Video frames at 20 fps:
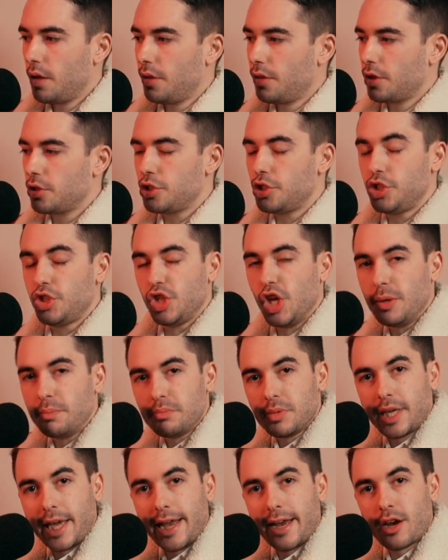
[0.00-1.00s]
the
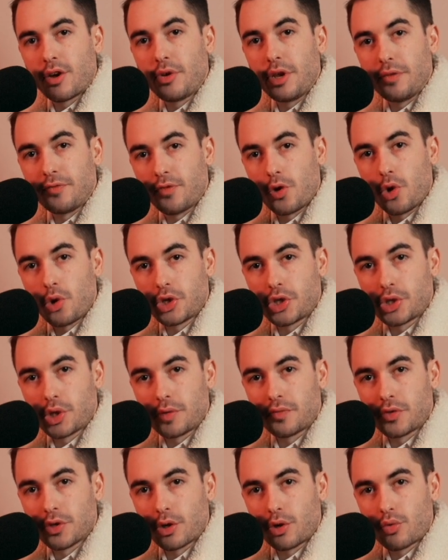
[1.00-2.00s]
Jim Carrey version
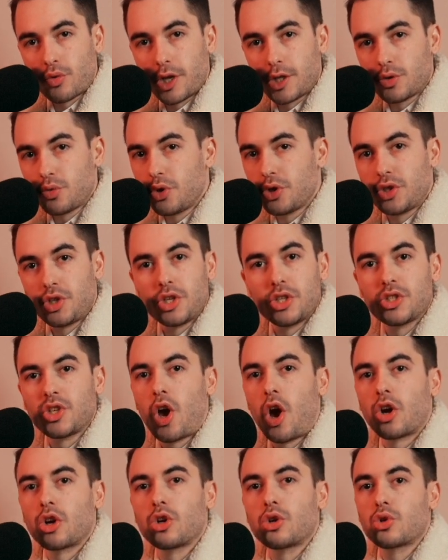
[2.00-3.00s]
of The Grinch, which is
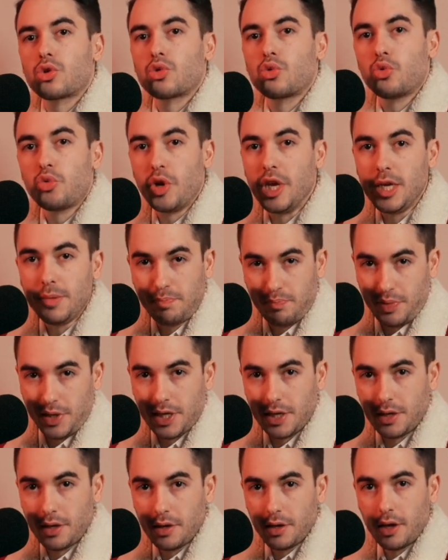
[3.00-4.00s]
a
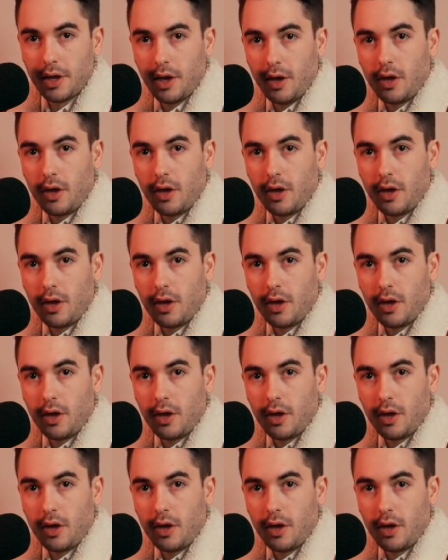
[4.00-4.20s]
creepy,